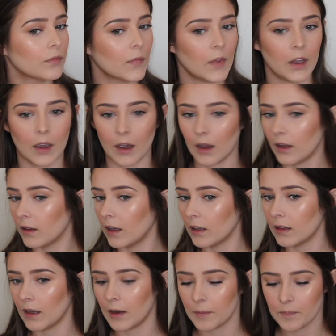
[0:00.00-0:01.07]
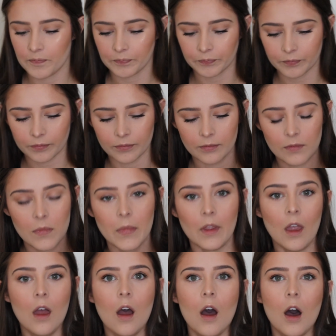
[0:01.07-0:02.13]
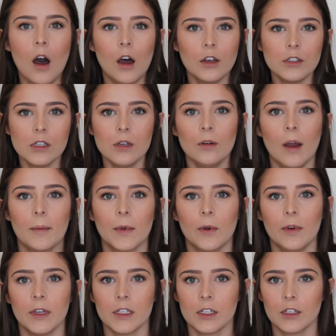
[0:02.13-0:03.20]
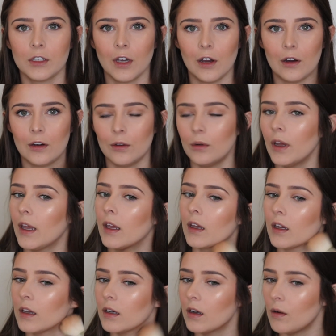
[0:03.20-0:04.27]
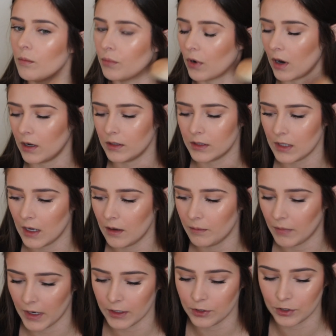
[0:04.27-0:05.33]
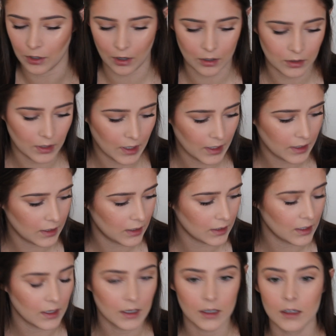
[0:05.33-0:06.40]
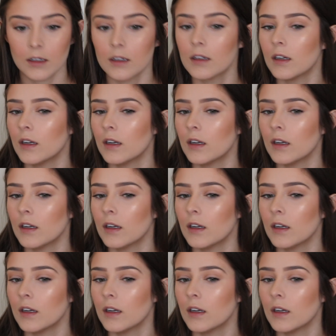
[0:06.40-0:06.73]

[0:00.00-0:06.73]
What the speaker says: Yeah, I like that. Also, I'm going to go and bronze up my jawline again.